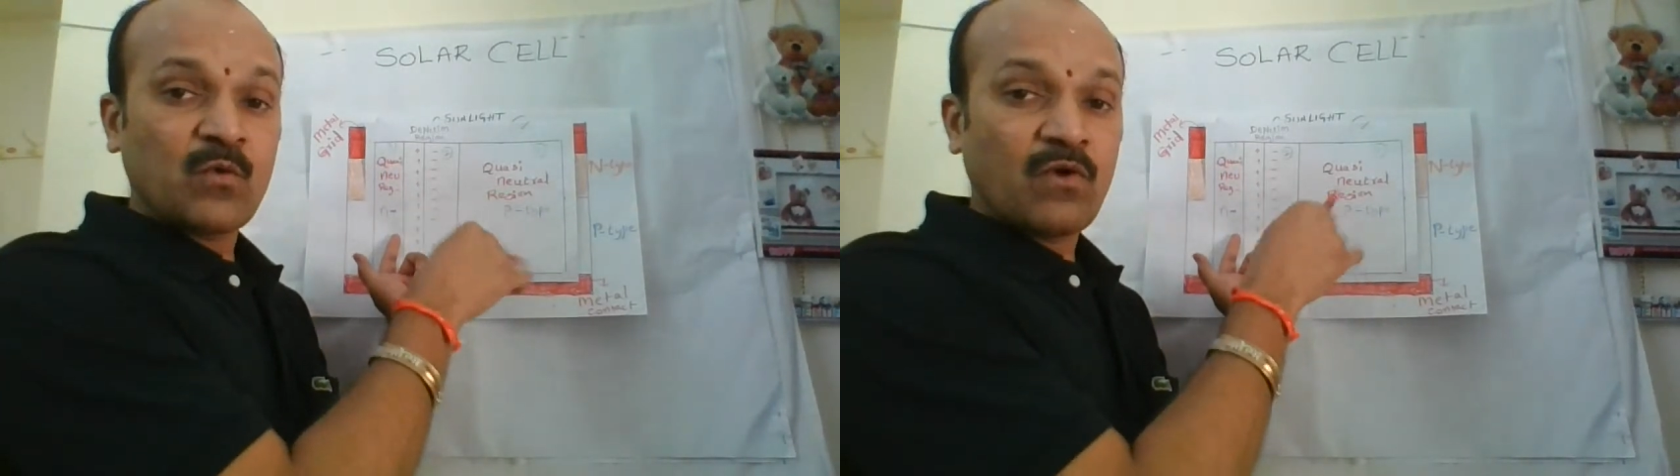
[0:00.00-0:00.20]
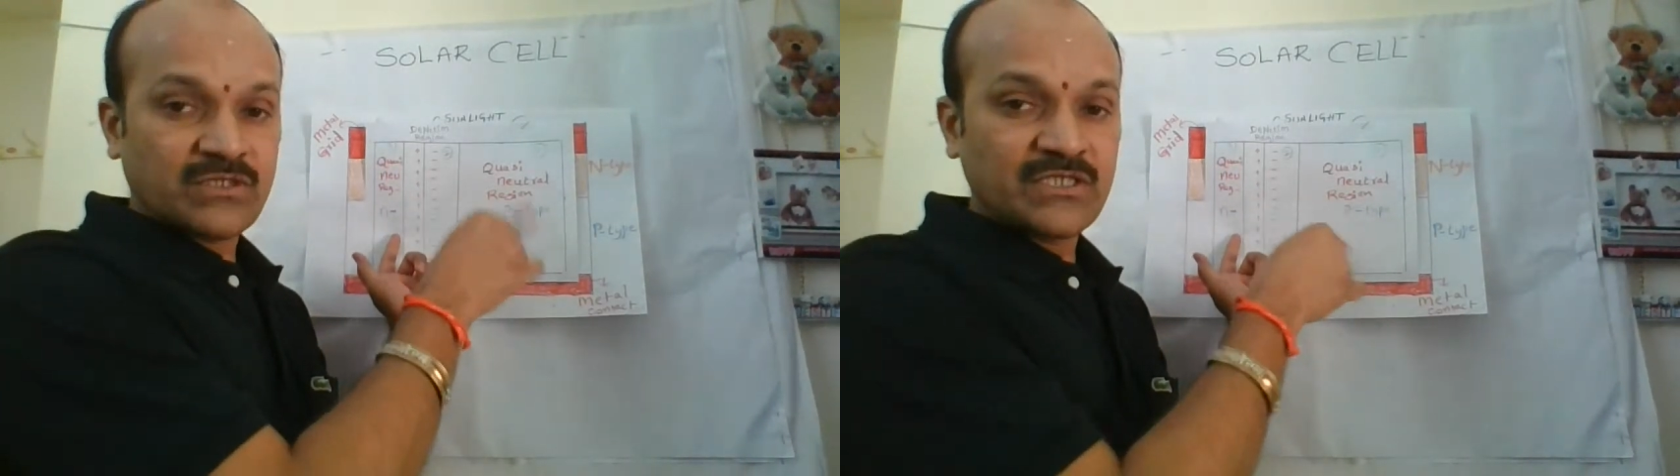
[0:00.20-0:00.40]

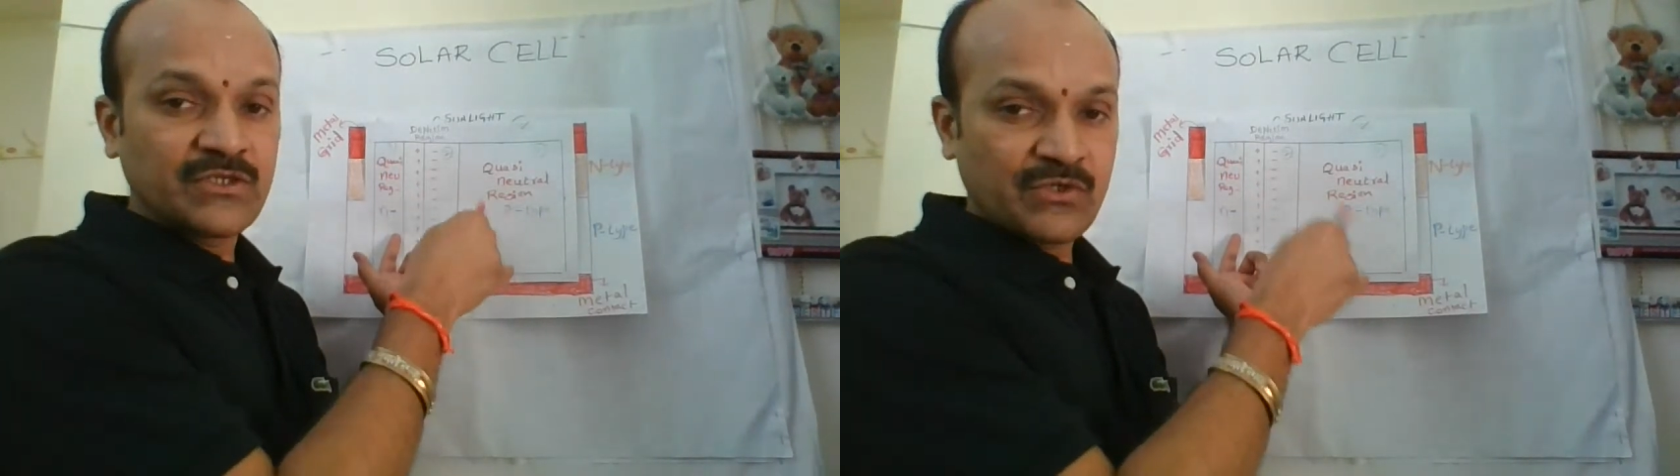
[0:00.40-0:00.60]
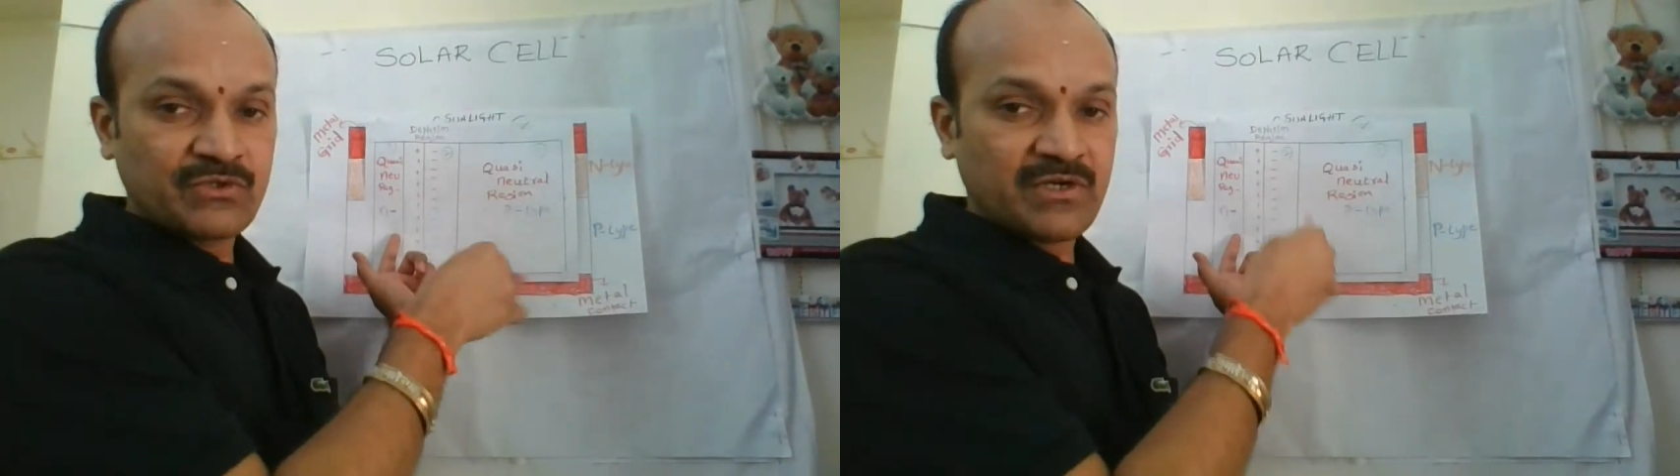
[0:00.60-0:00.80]

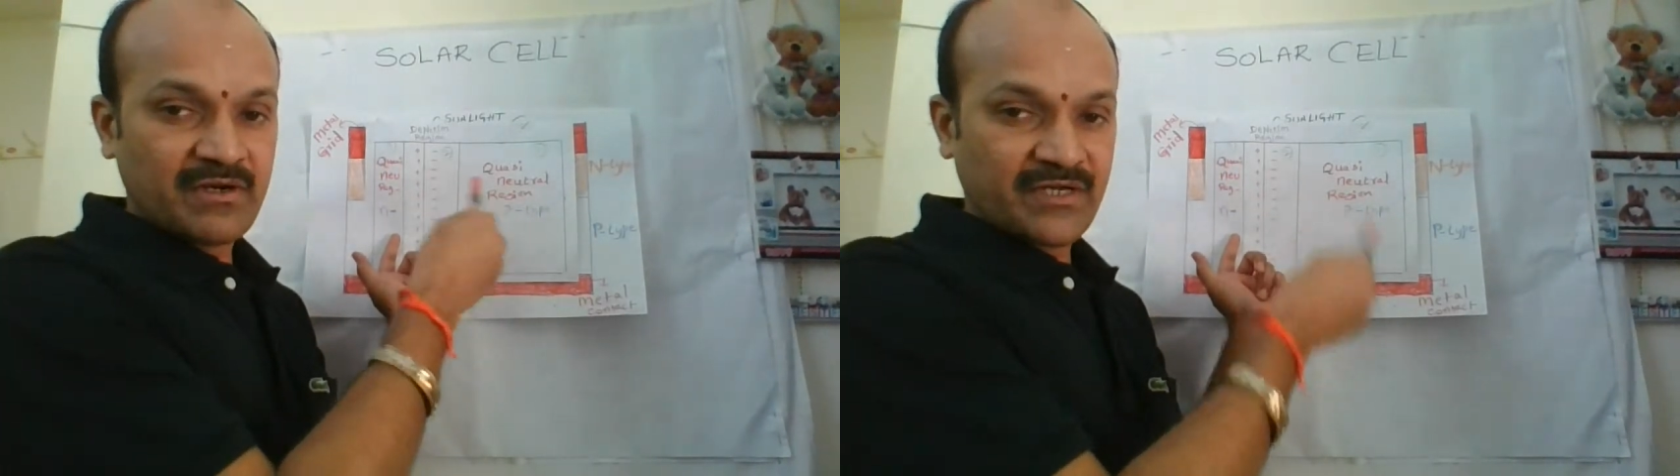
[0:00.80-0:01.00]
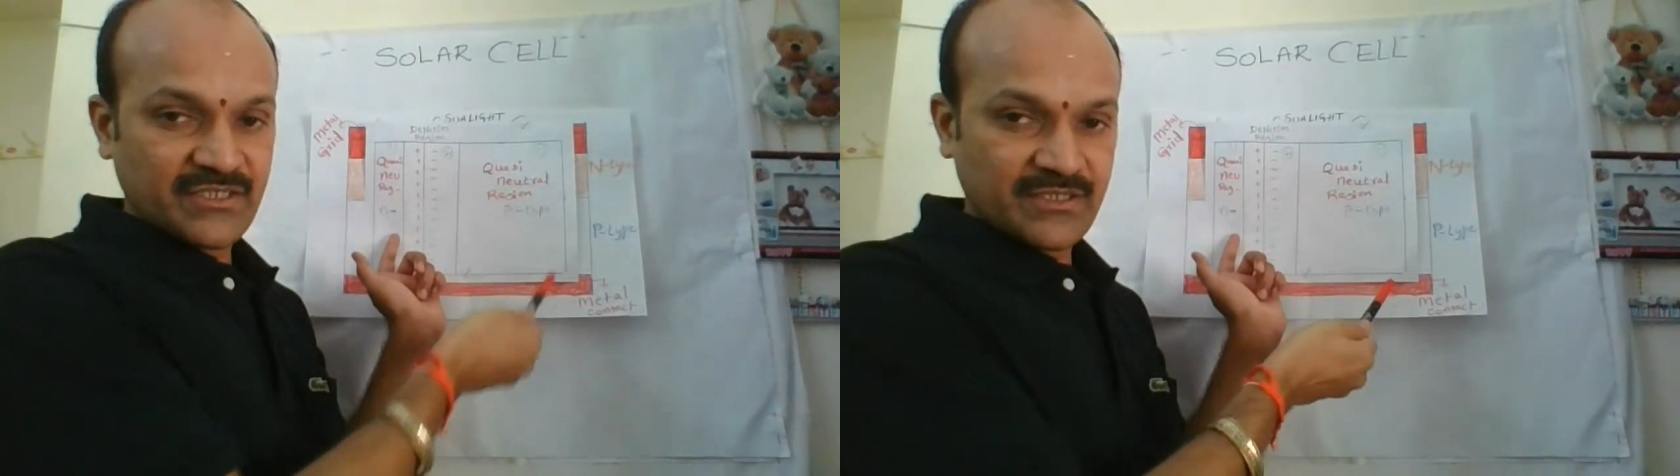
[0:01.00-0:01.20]

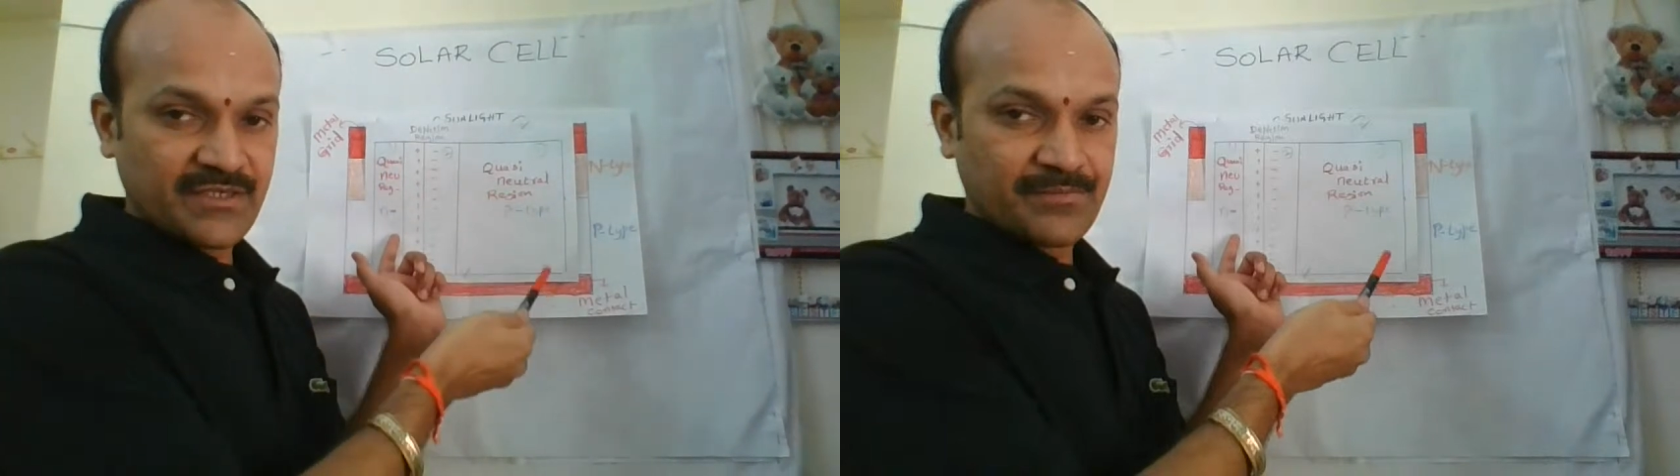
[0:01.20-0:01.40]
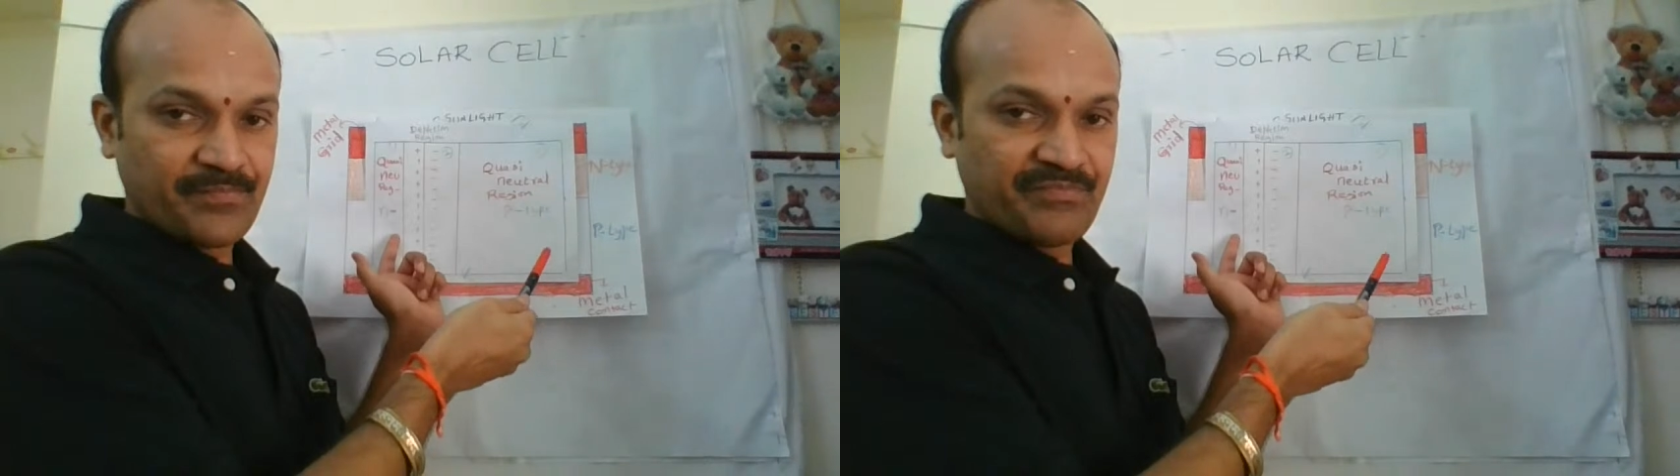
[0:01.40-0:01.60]
quasi-neutral region.